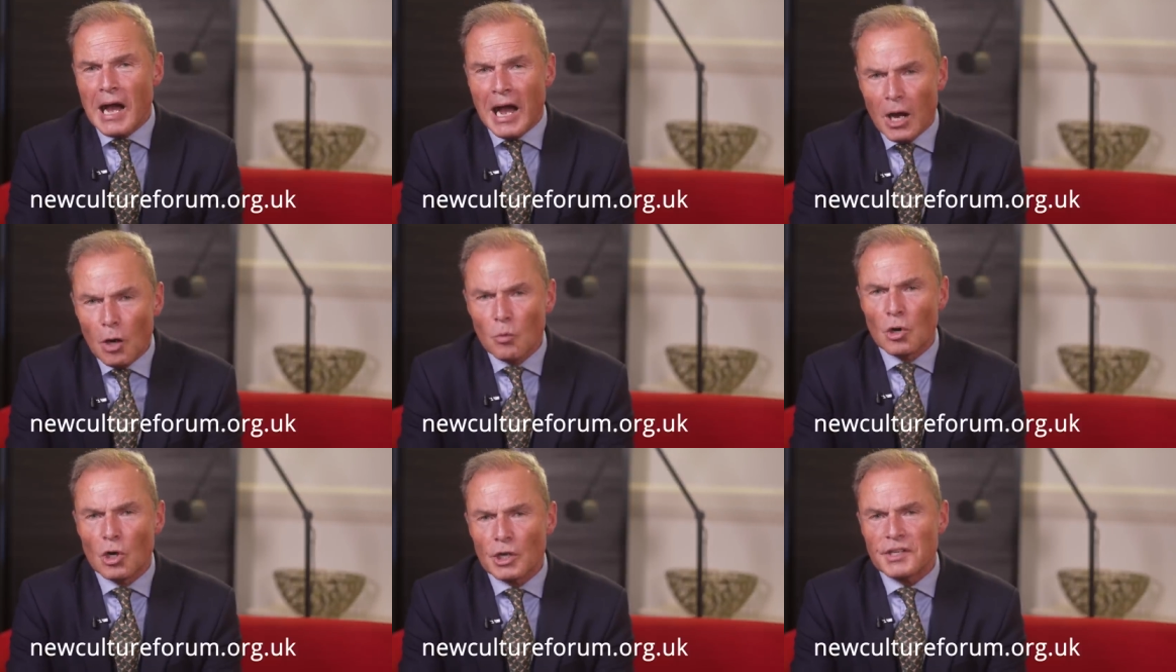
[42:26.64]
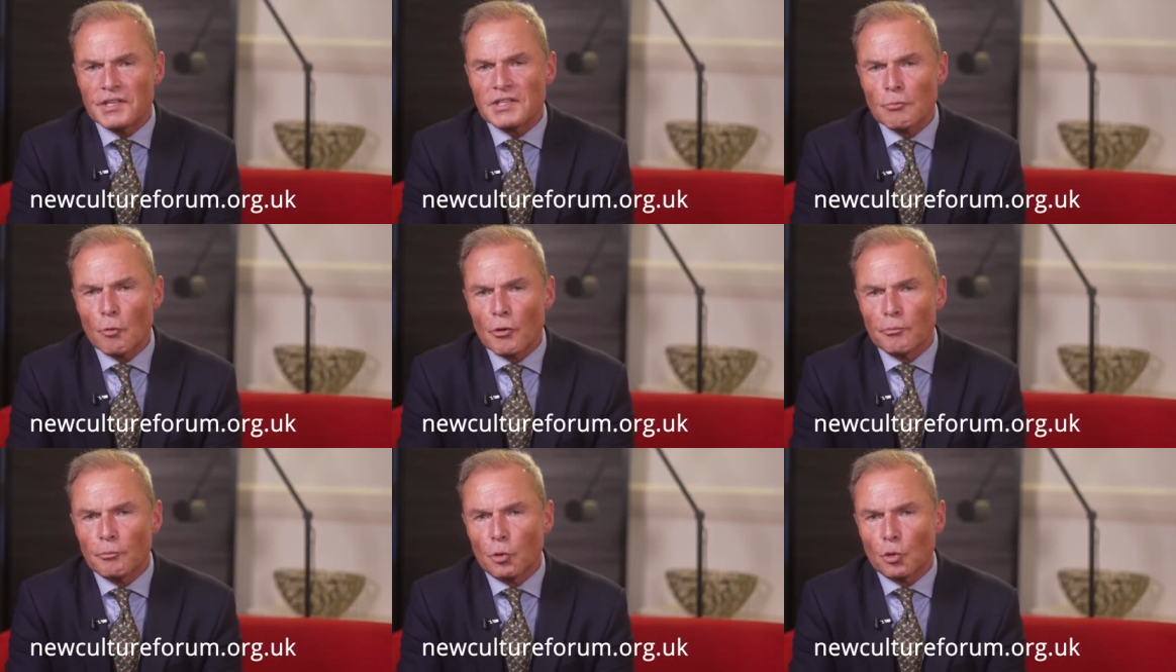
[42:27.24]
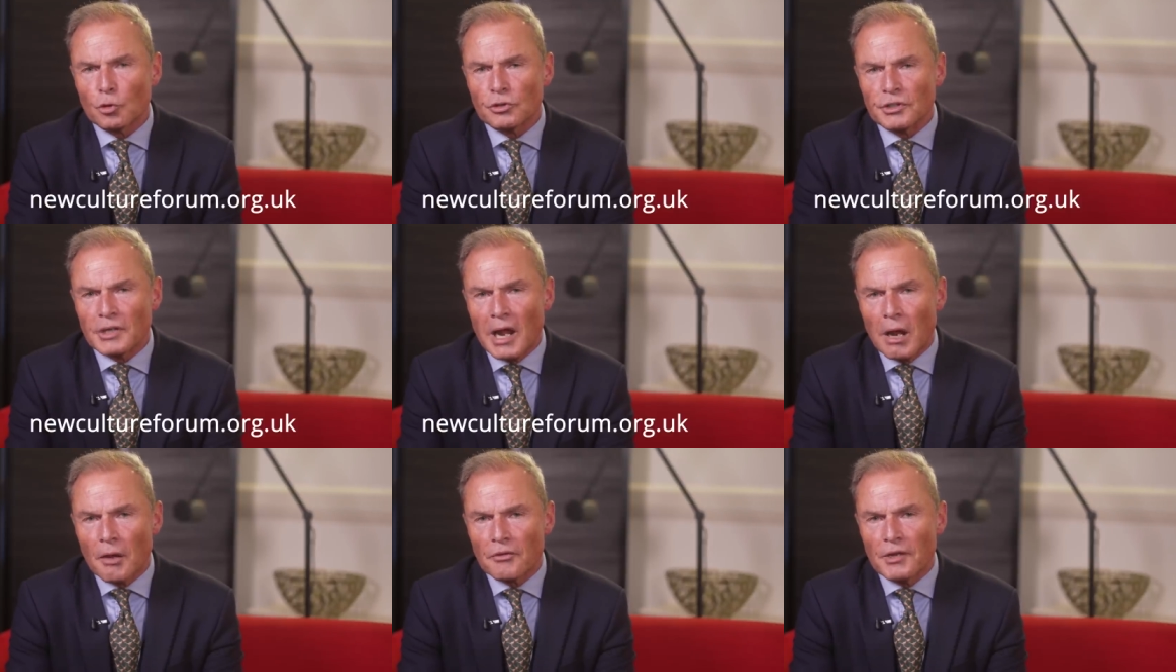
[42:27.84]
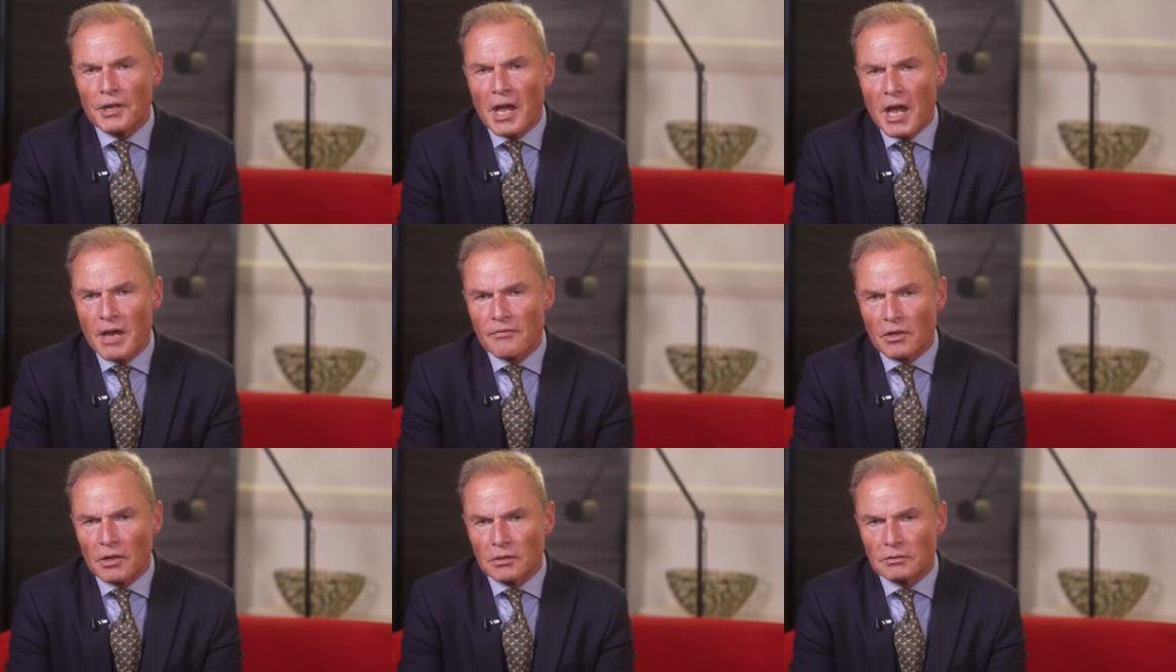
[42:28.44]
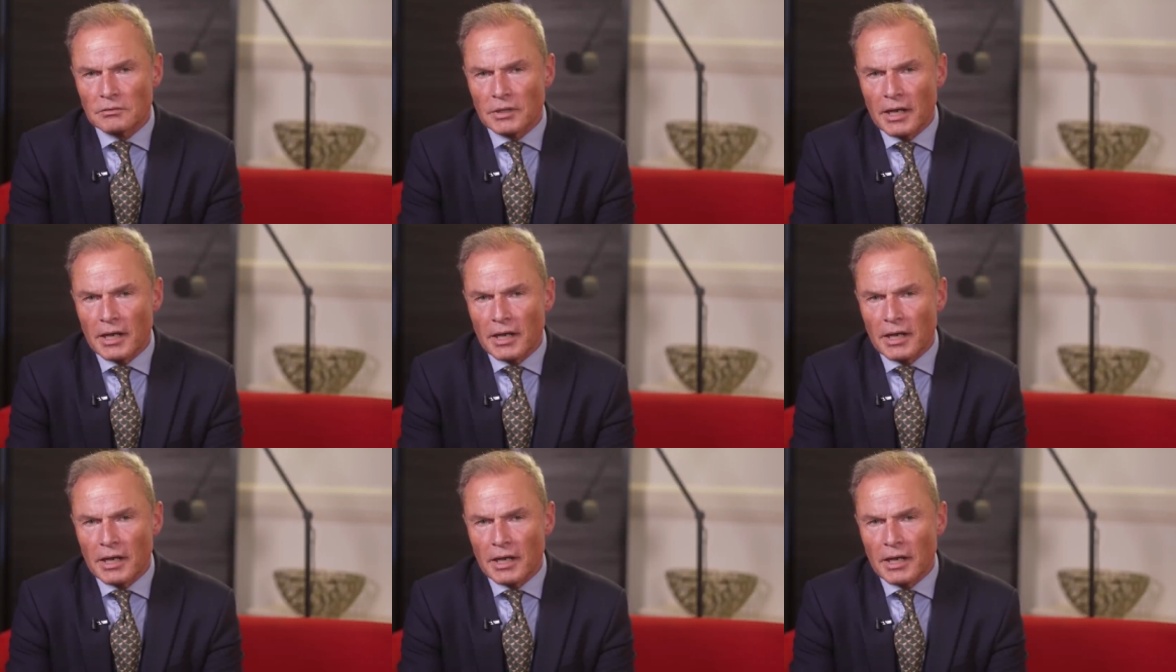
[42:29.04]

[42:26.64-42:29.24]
Our work is more important now than ever,